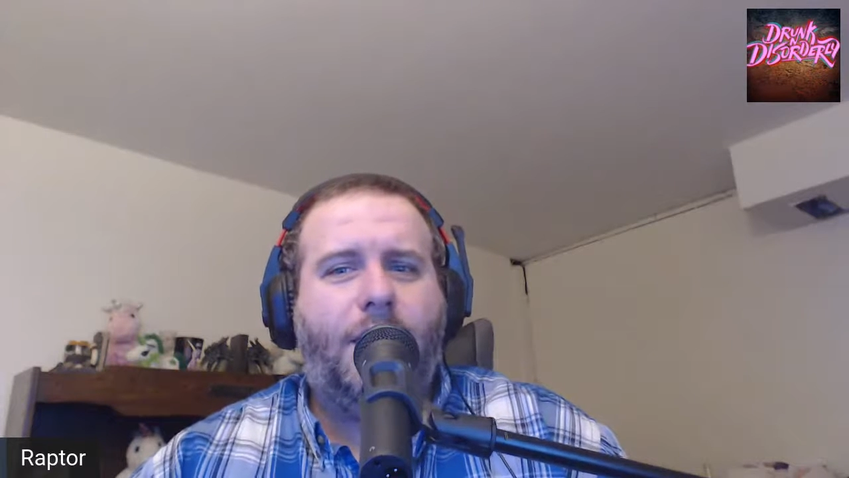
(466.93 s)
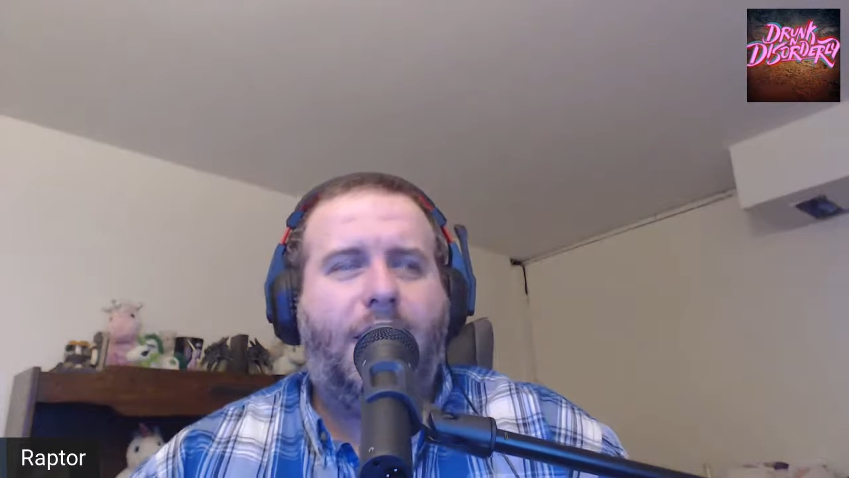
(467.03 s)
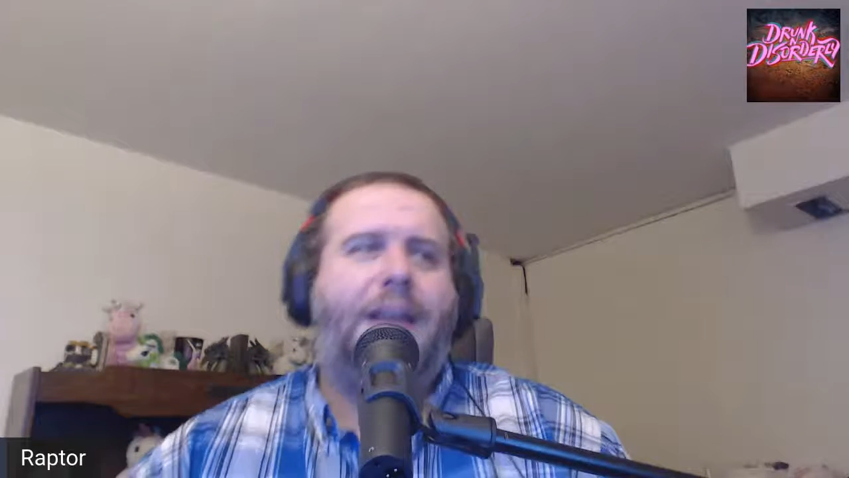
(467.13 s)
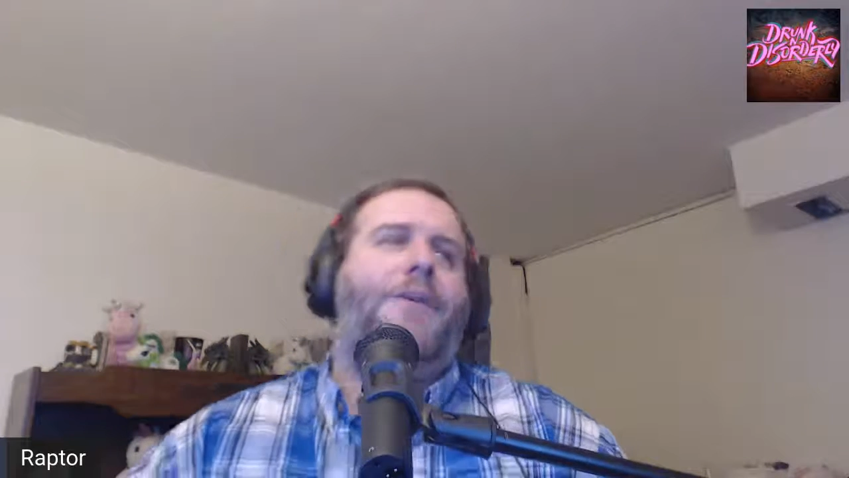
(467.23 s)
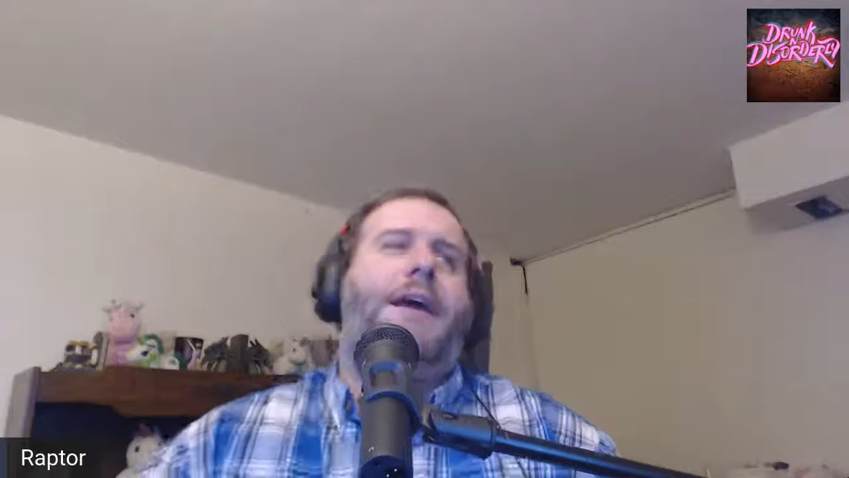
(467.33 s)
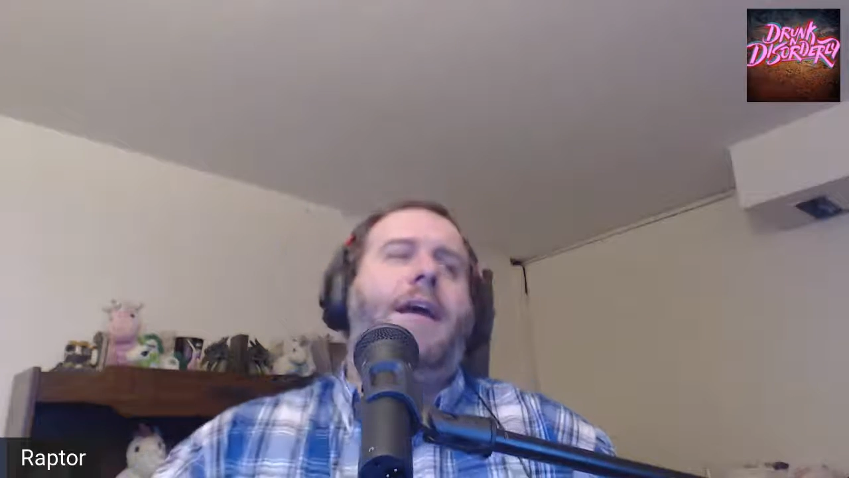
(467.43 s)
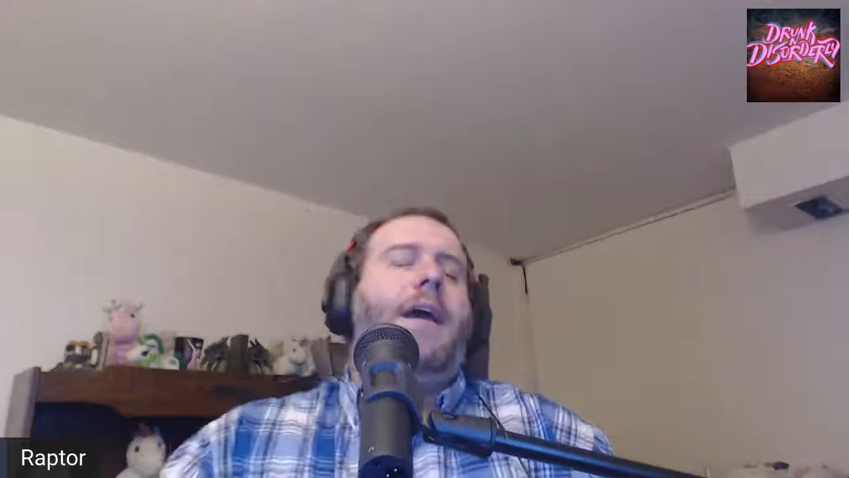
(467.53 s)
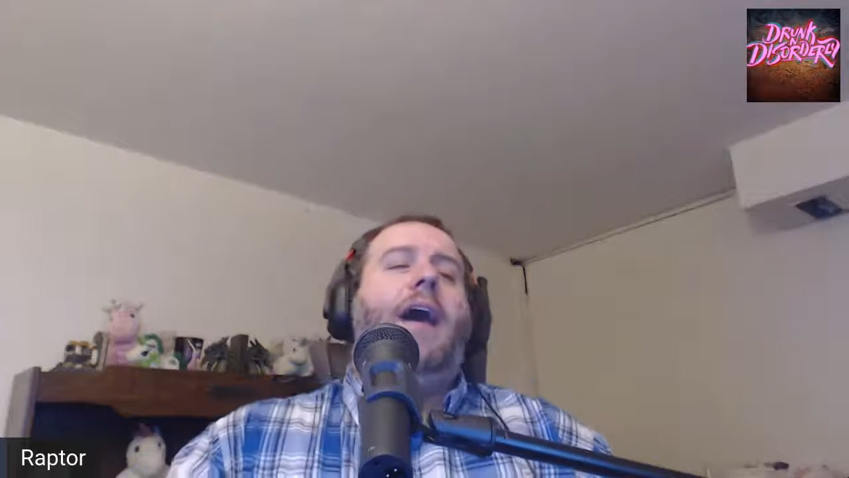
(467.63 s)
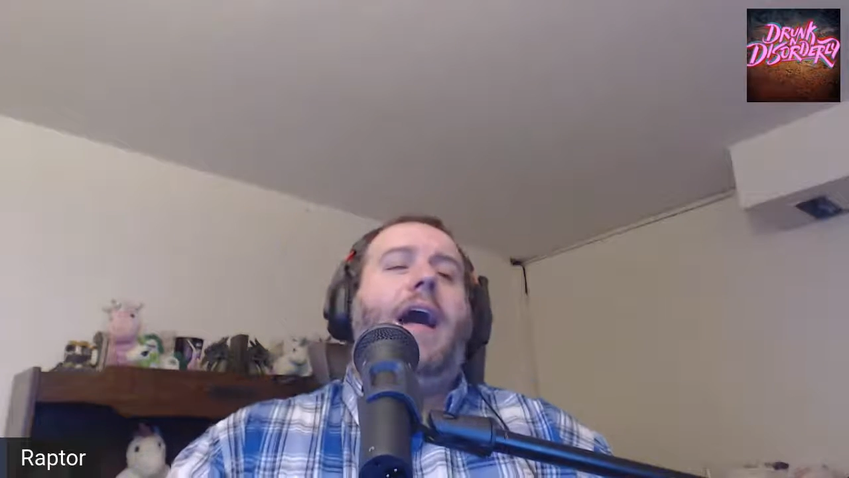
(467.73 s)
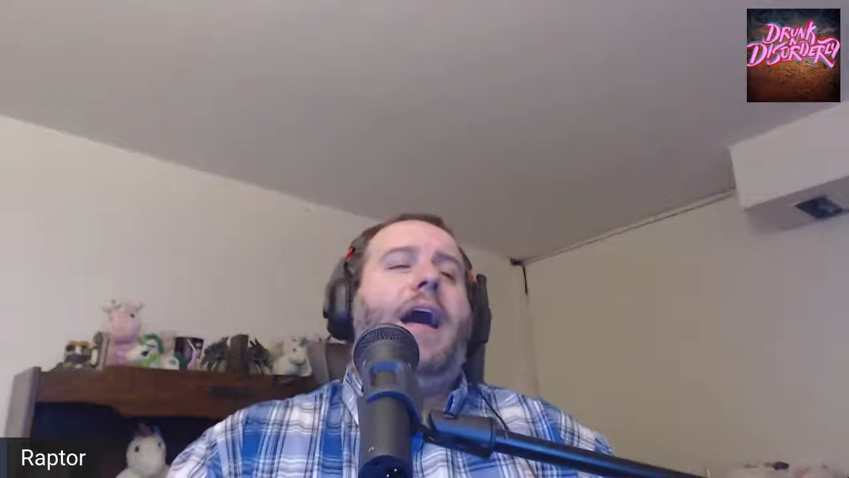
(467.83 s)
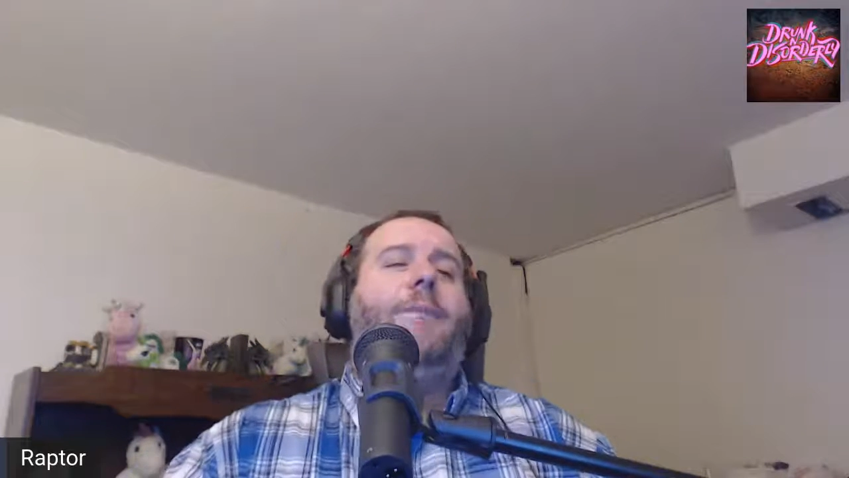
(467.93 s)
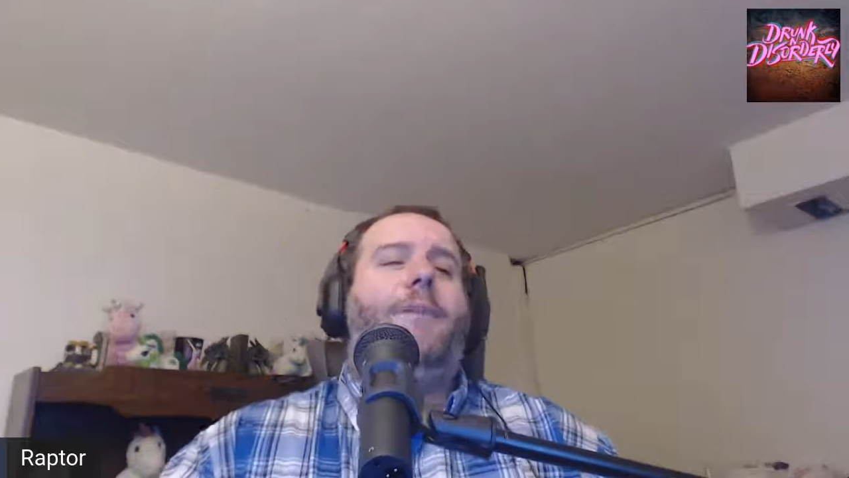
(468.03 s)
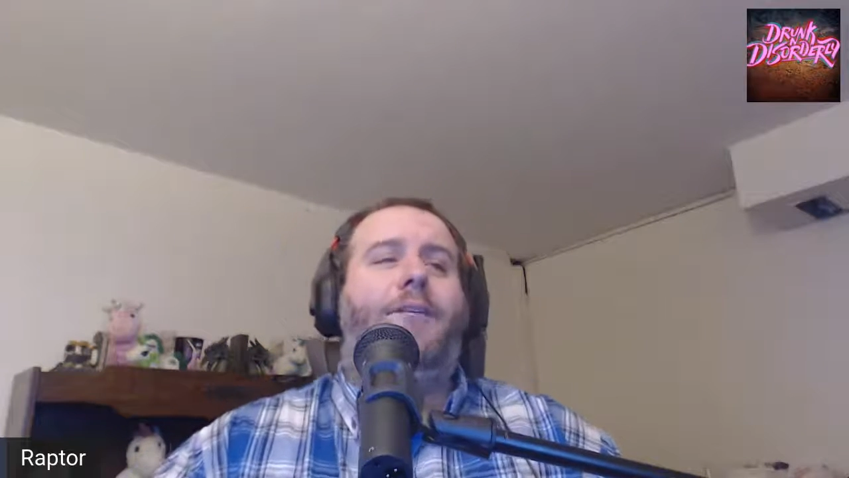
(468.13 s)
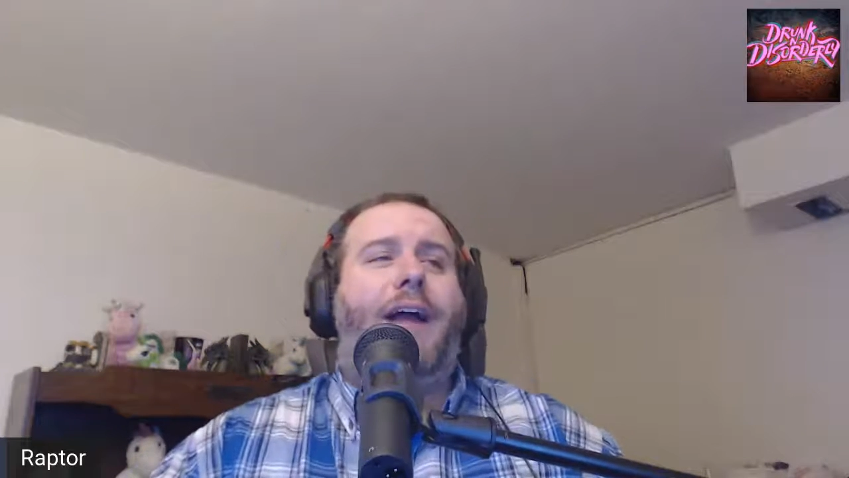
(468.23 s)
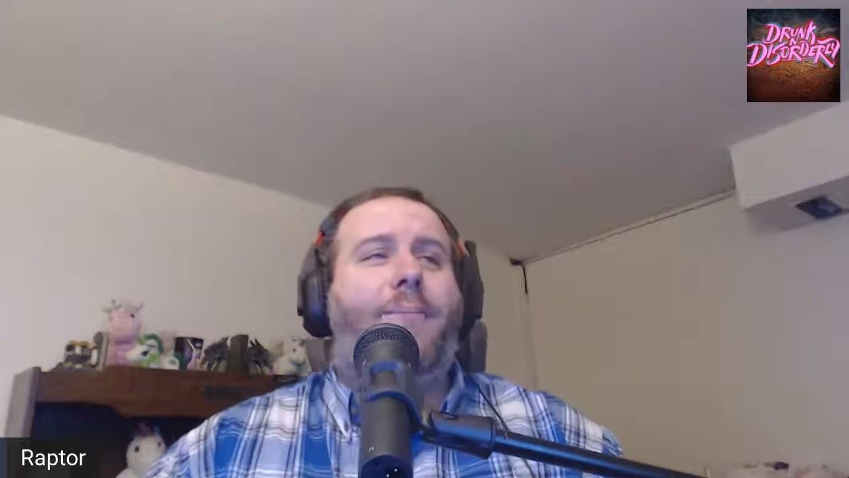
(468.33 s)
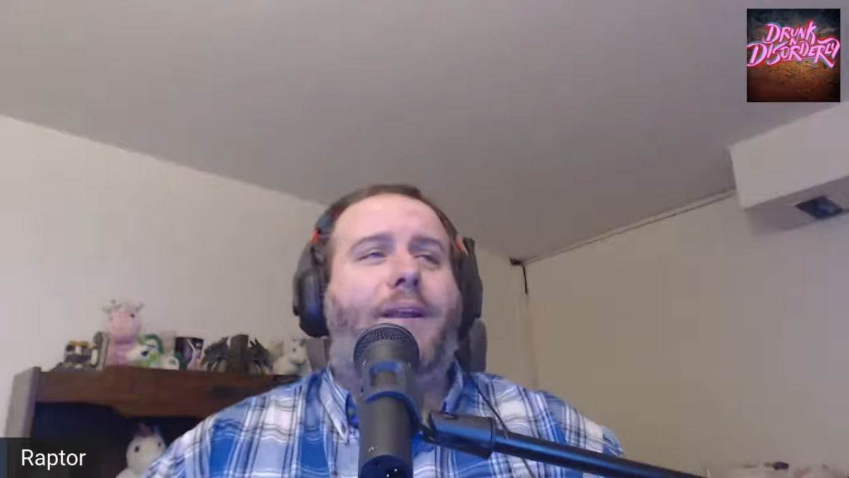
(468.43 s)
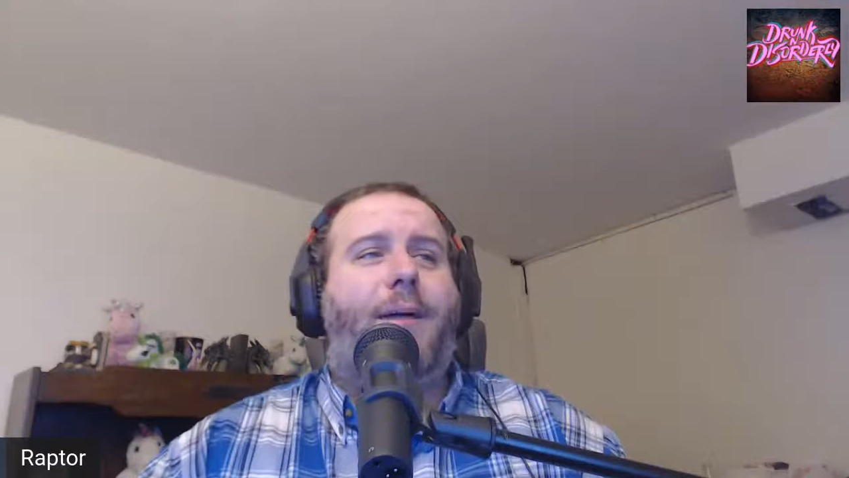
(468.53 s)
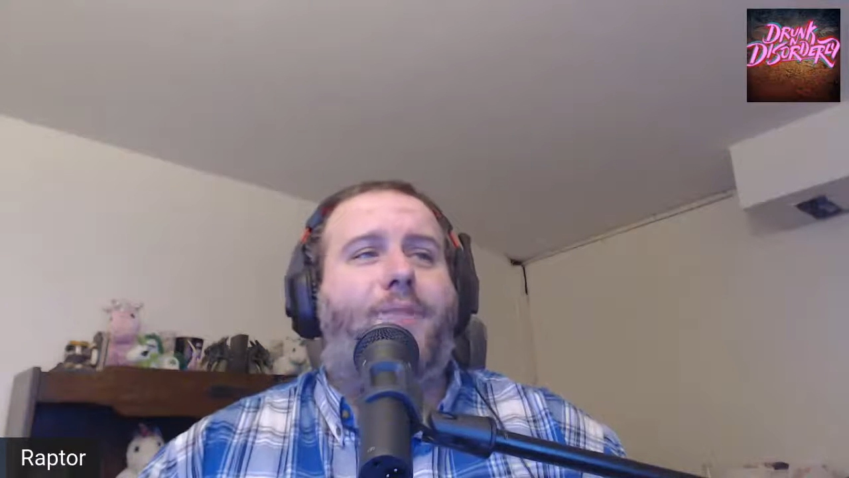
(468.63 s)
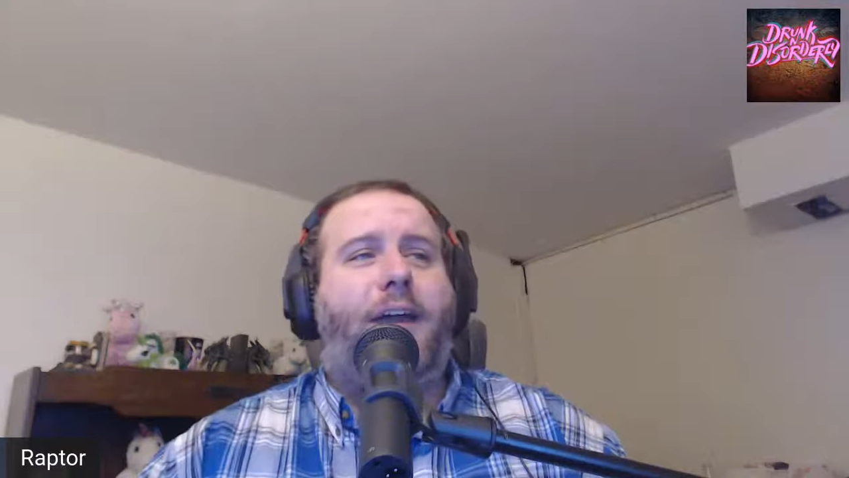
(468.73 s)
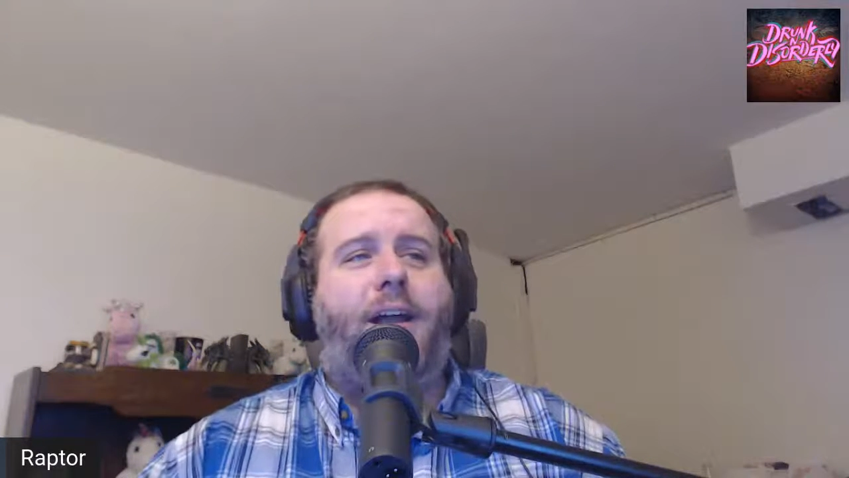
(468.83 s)
Anyway, I'm going to wrap it
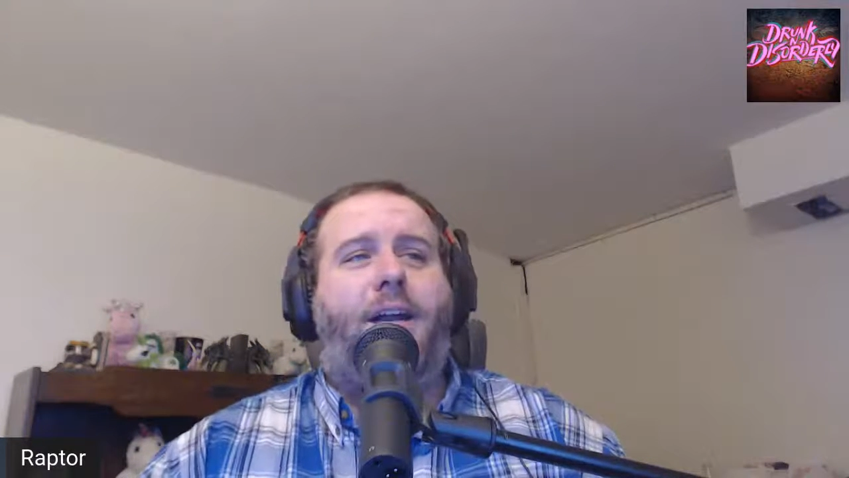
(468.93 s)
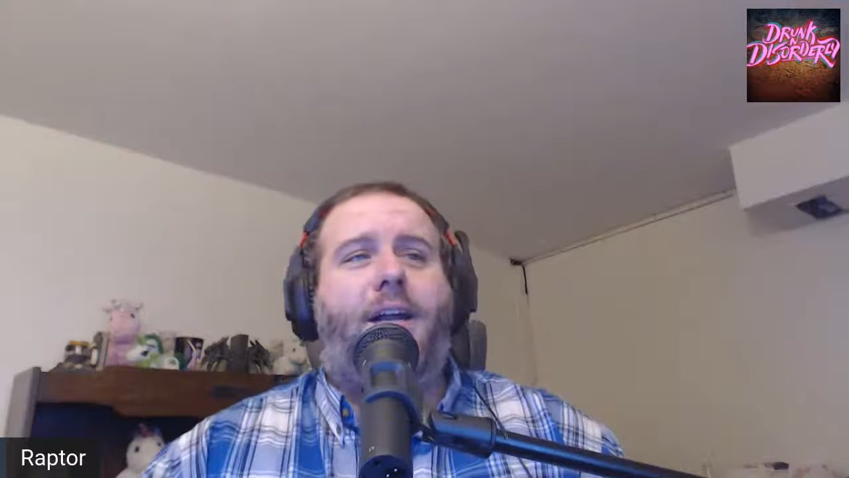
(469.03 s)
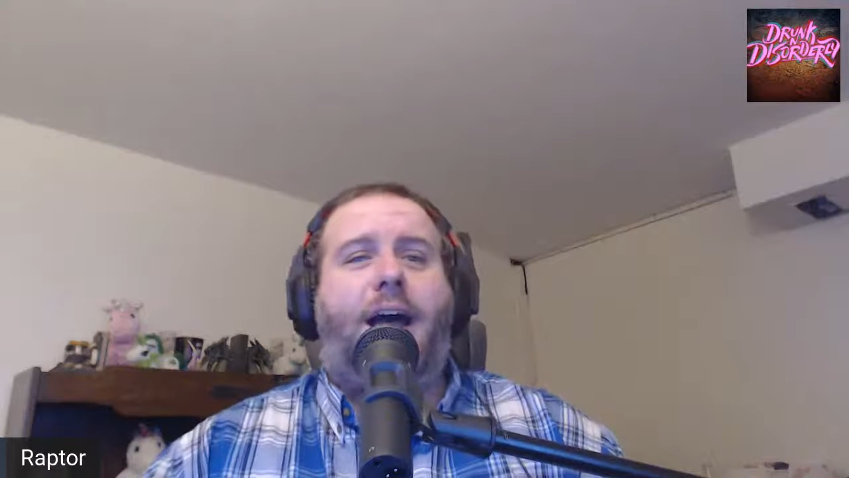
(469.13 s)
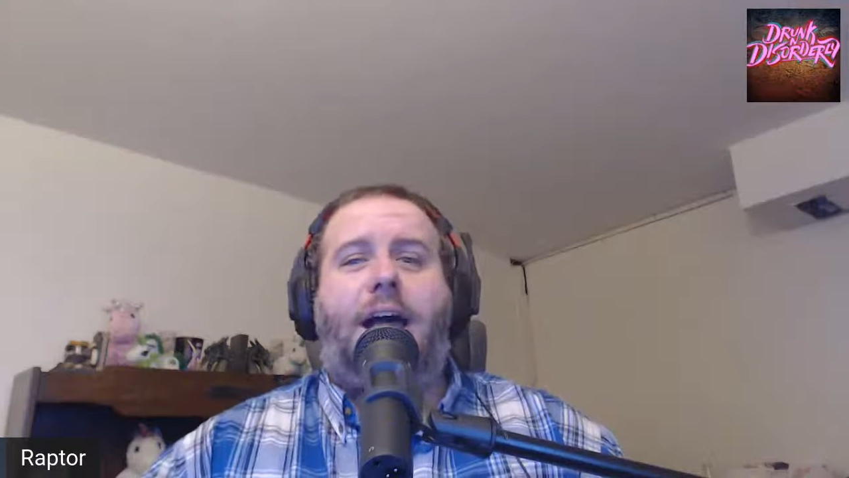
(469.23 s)
up there.